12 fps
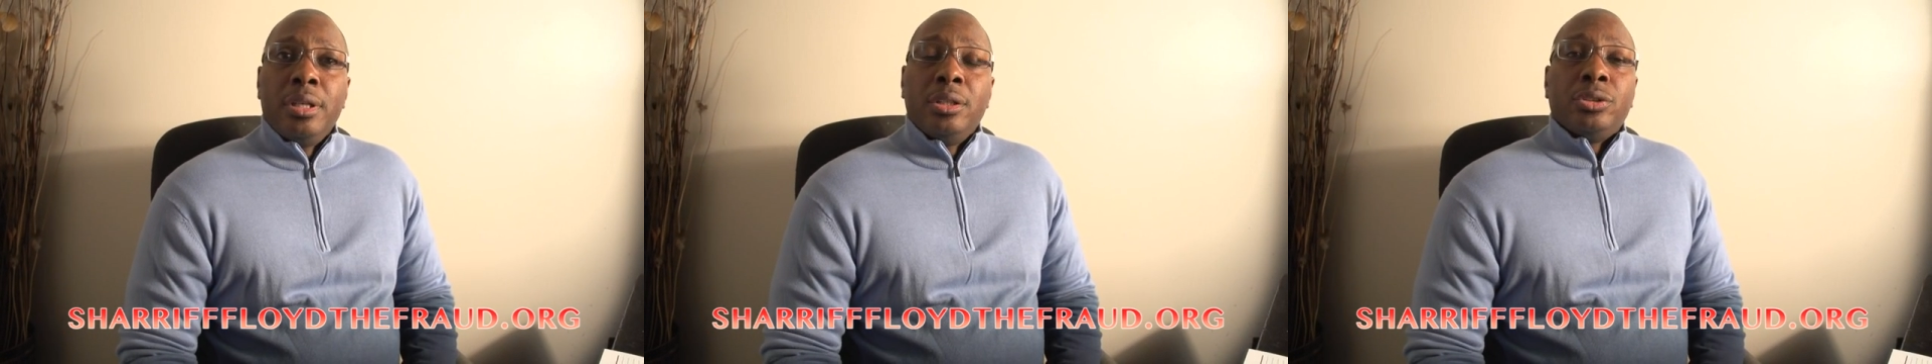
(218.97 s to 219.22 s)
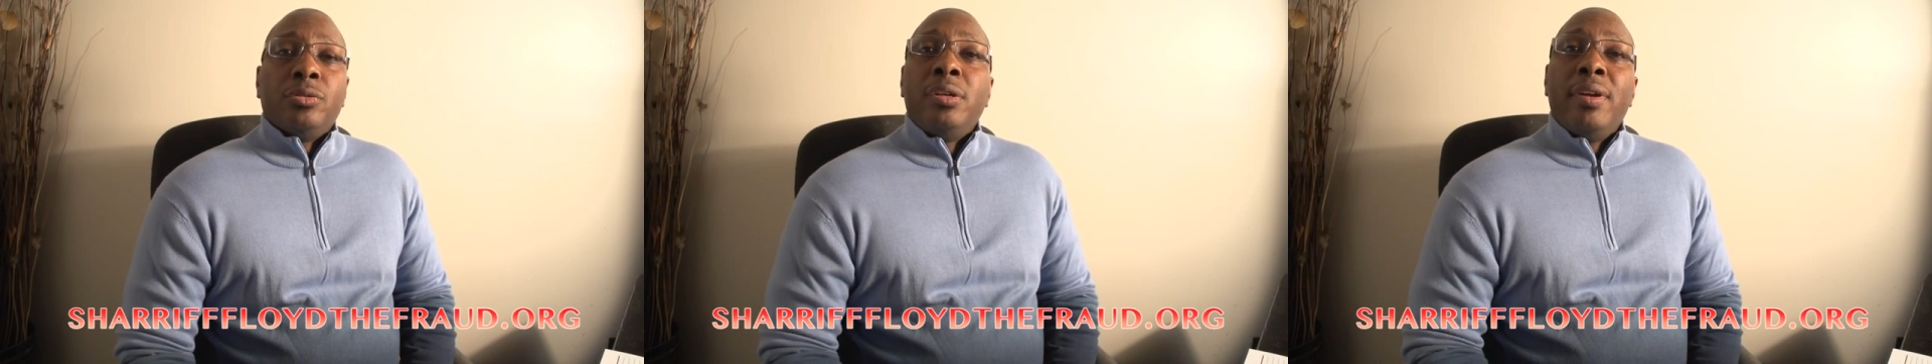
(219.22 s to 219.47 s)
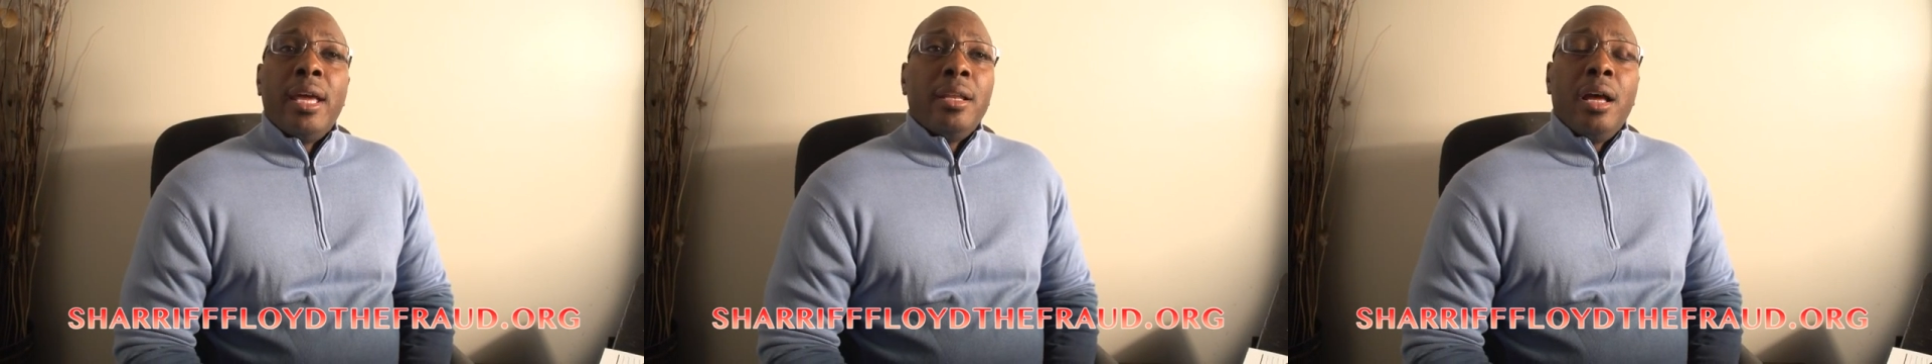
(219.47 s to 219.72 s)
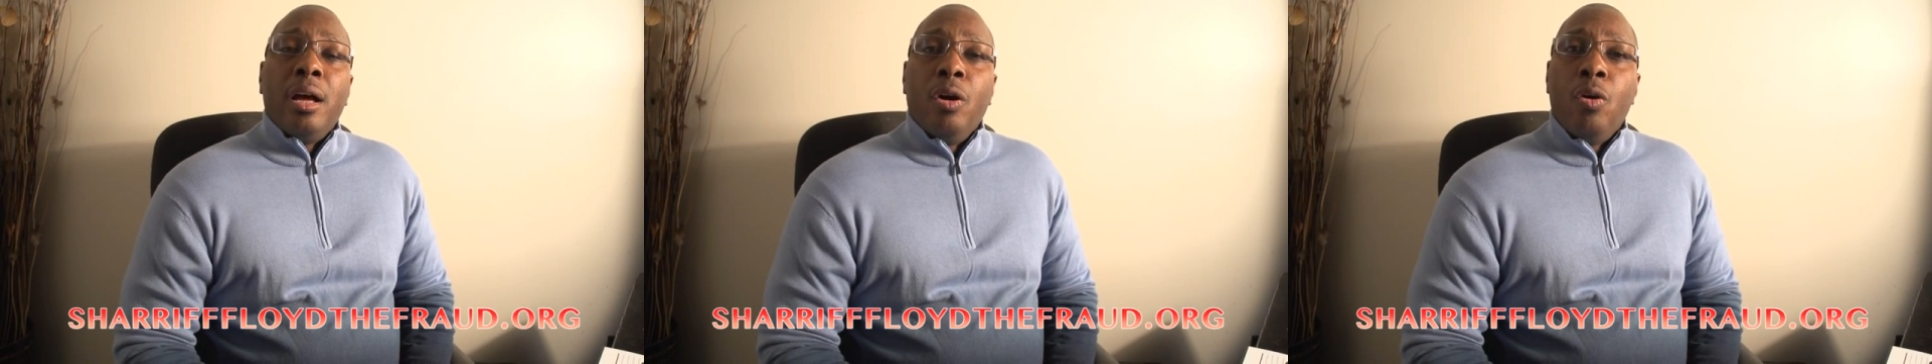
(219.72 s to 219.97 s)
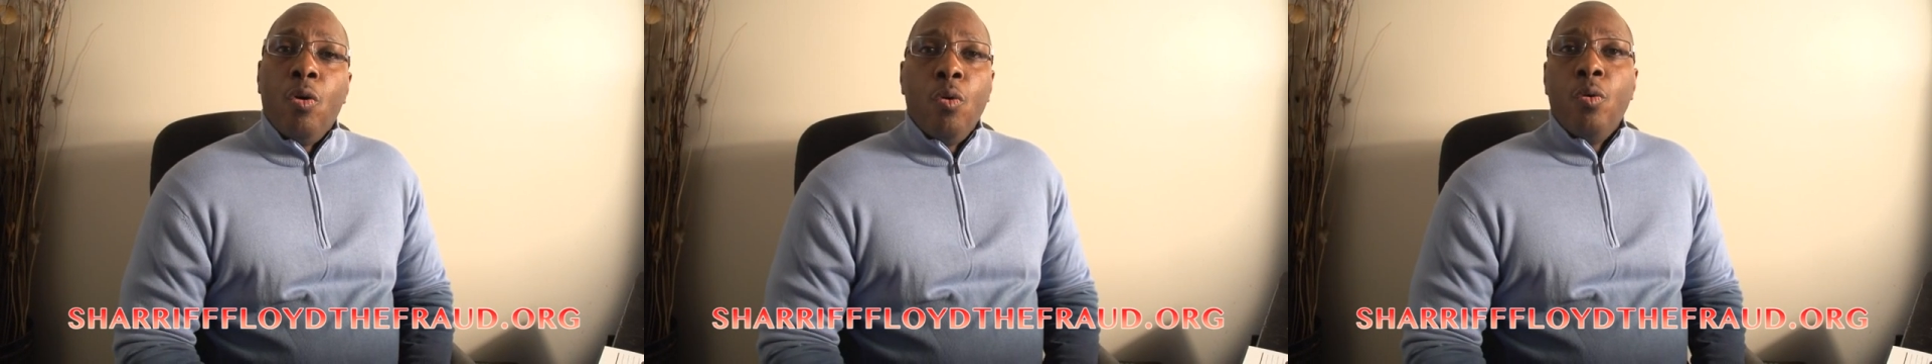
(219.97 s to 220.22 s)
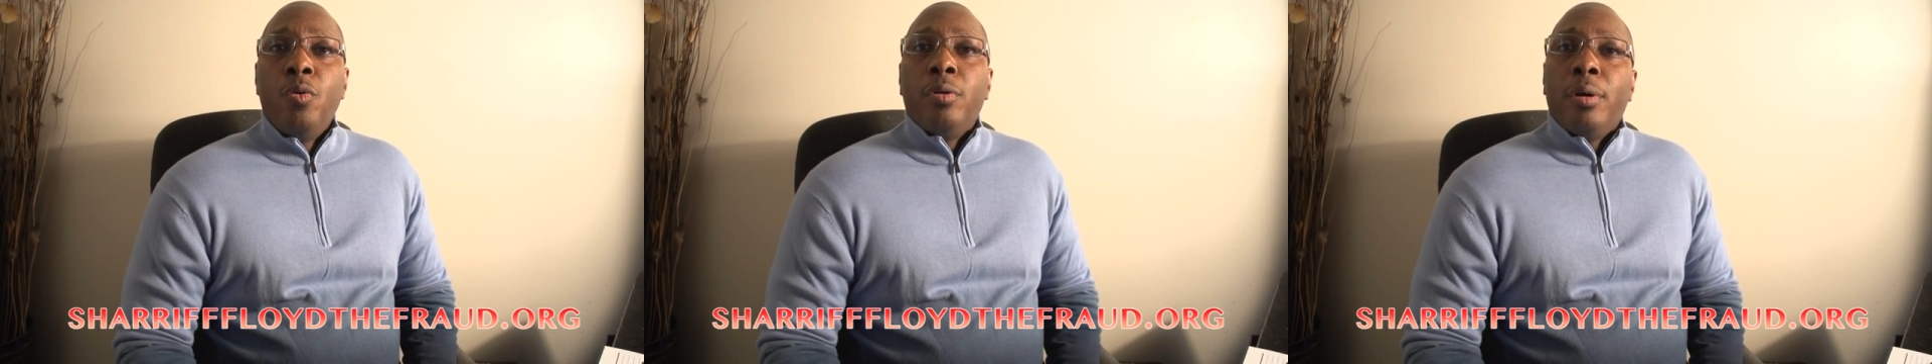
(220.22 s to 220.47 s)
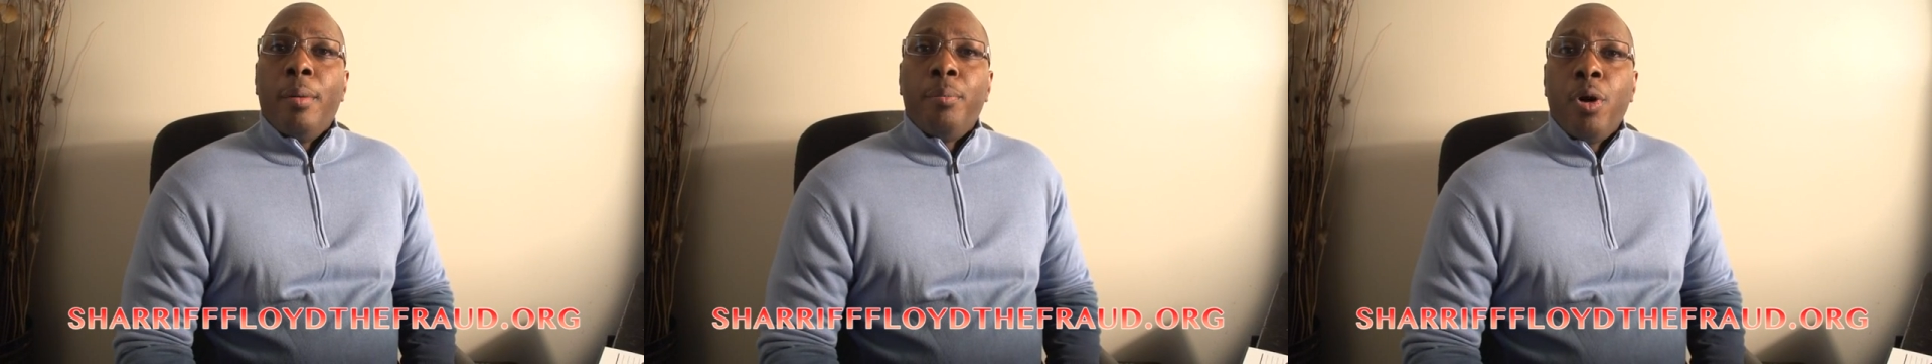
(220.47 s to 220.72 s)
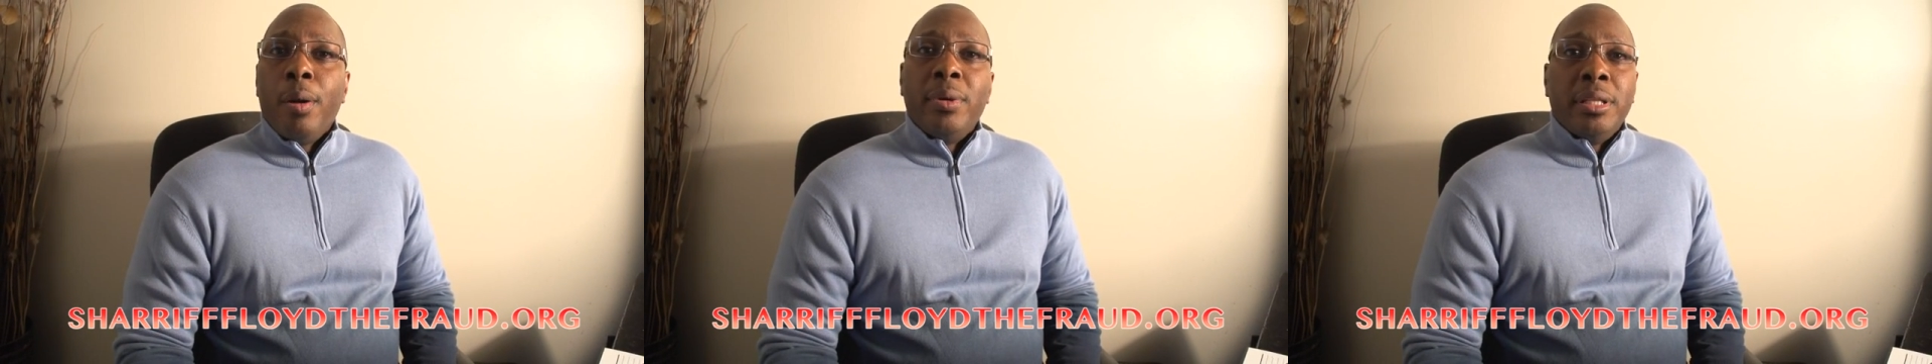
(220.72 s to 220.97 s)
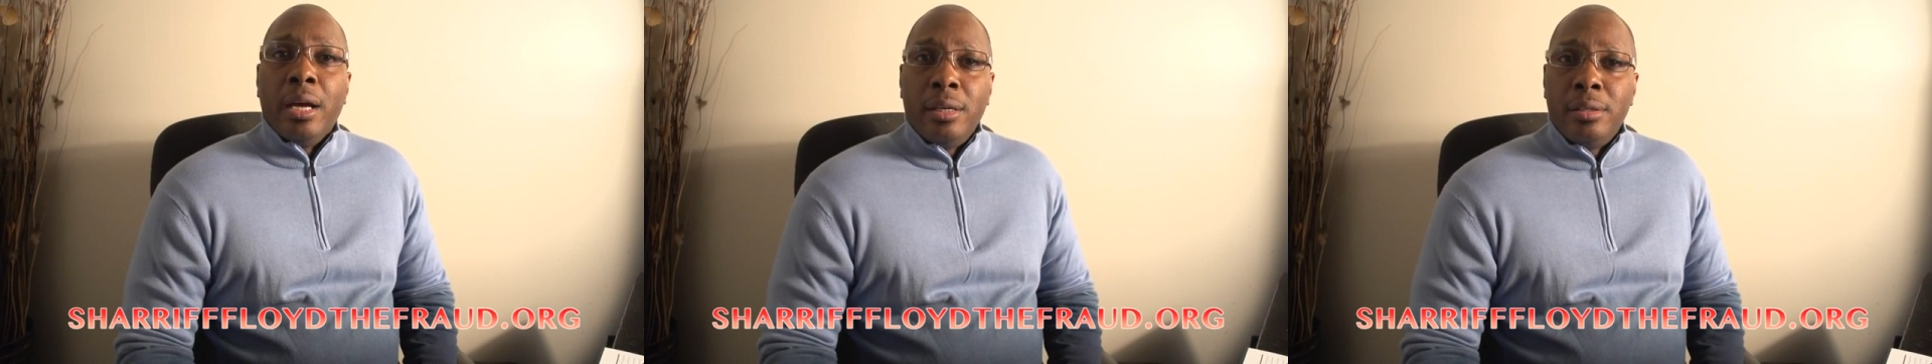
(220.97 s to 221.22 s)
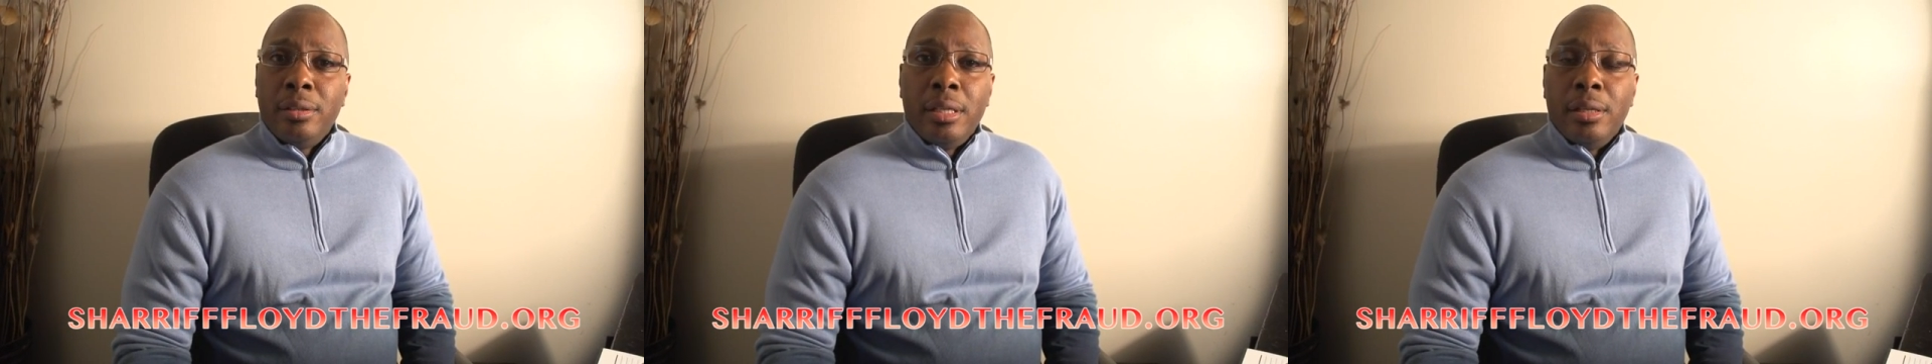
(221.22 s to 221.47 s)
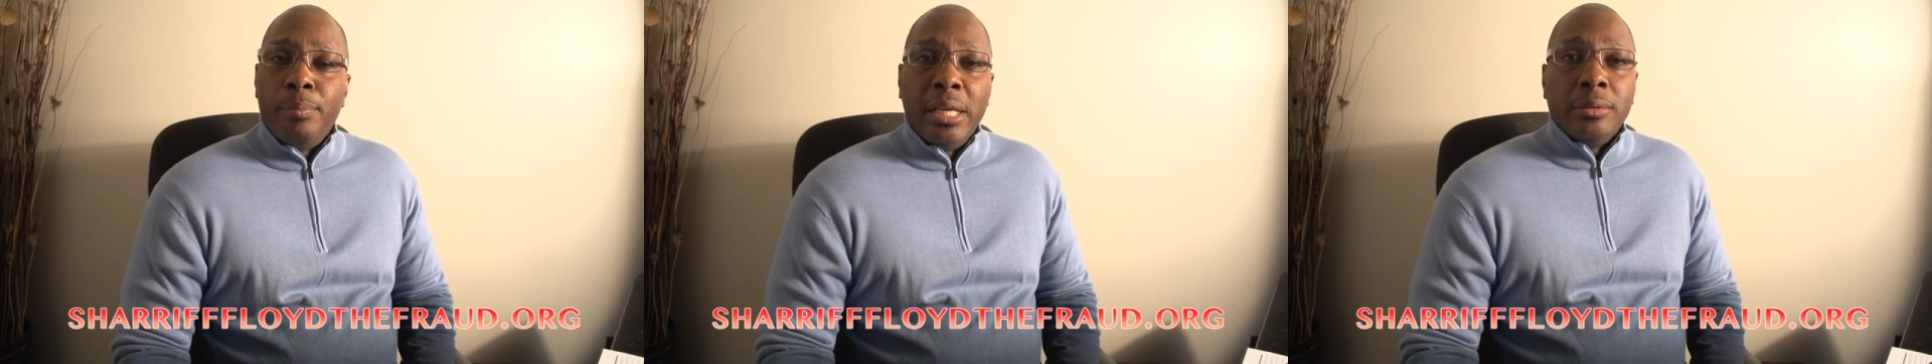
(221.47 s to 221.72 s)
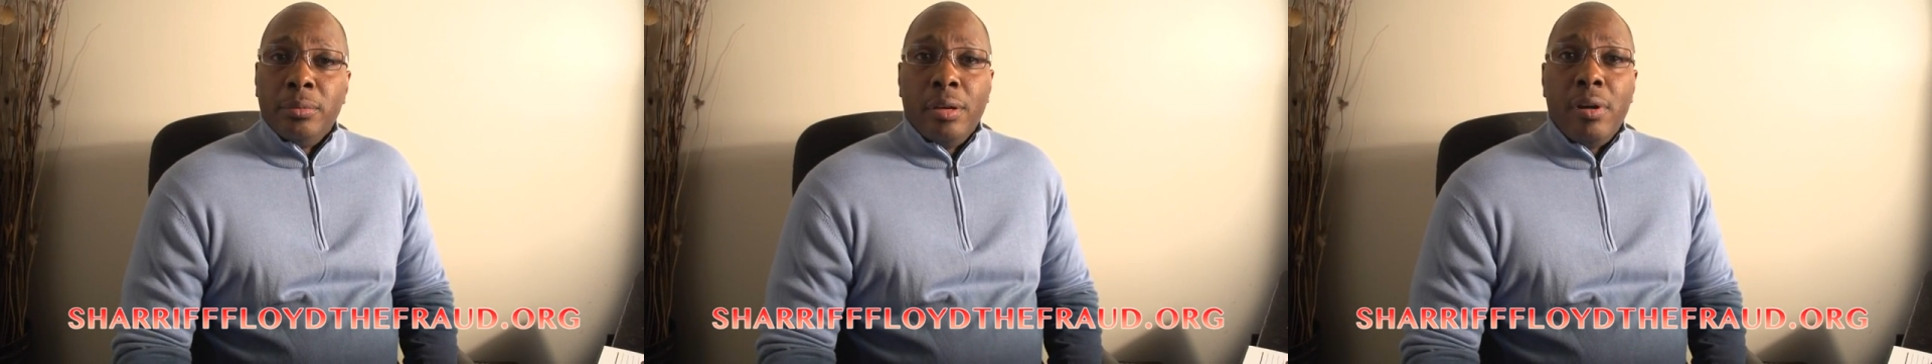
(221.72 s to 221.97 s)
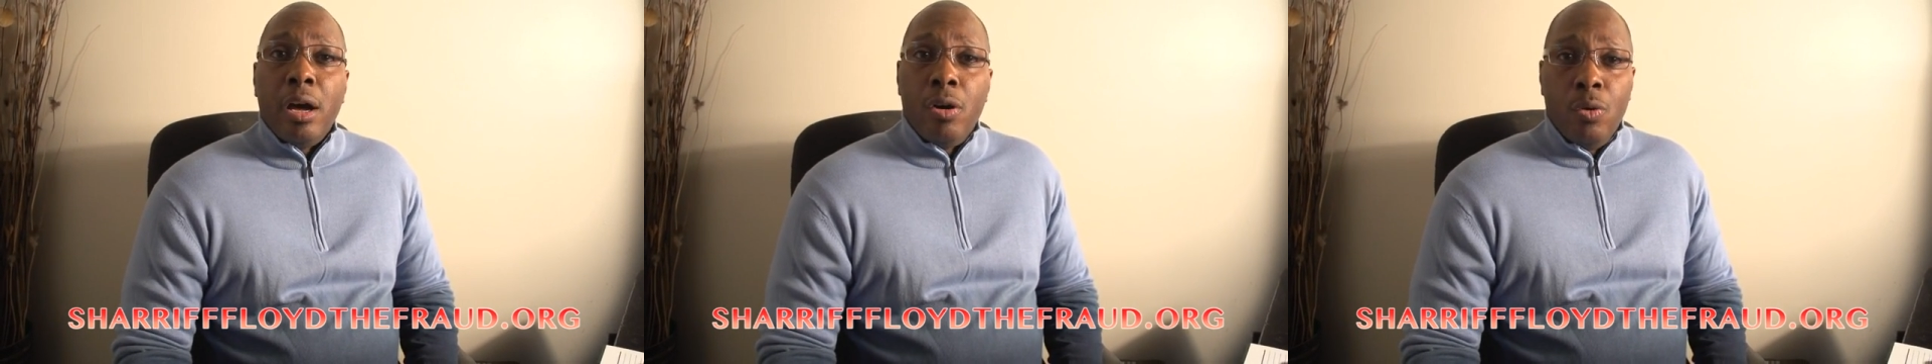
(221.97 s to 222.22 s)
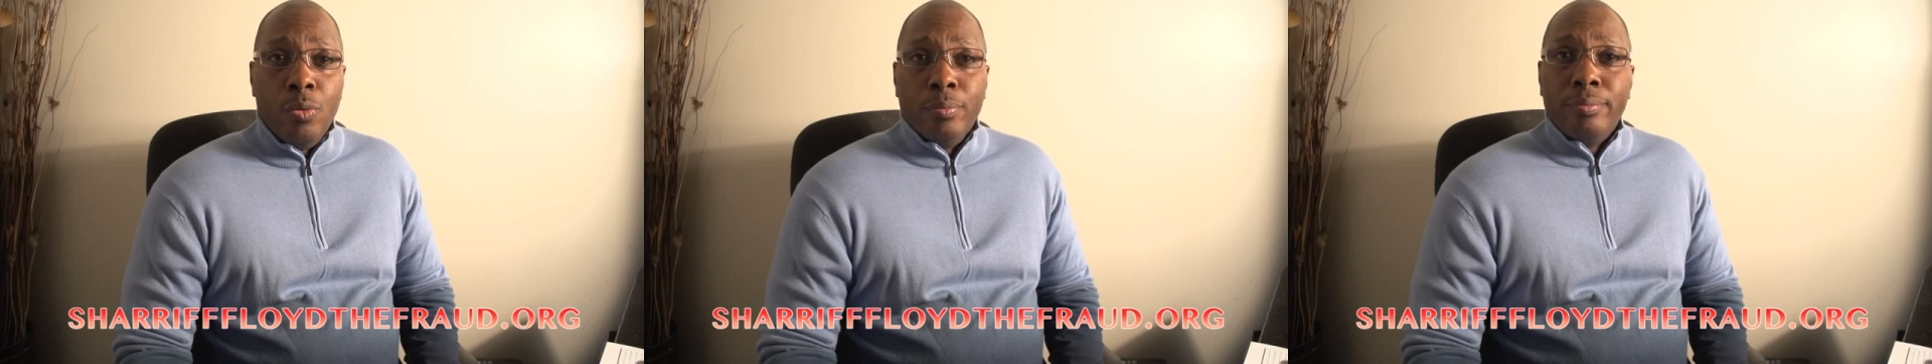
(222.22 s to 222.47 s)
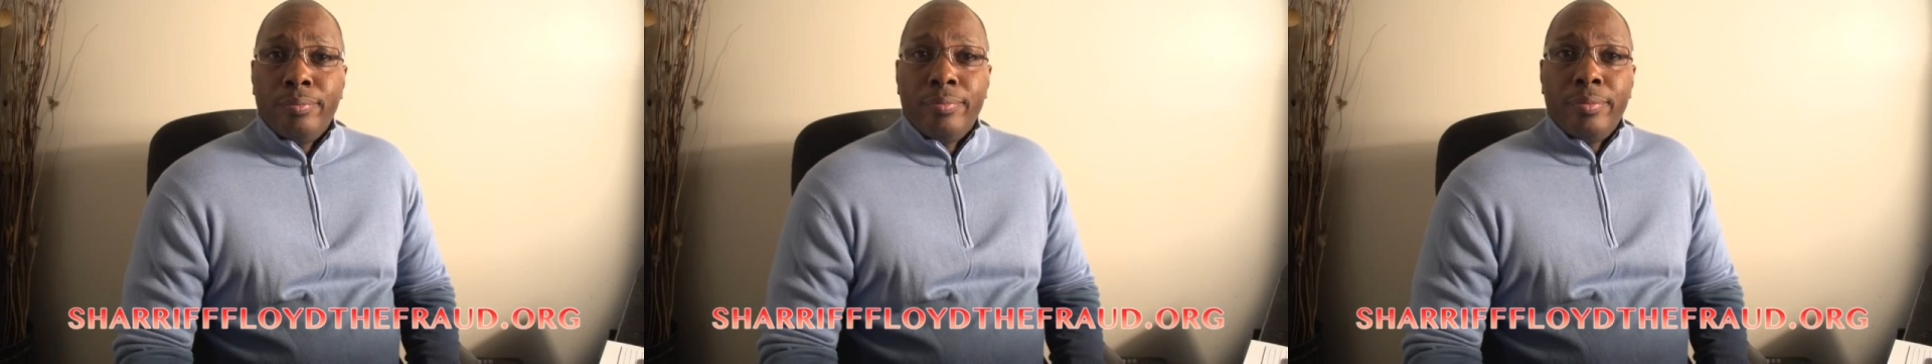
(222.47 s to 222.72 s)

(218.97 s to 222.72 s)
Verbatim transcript: Sharrif had a whole apartment down in, in the basement of our home.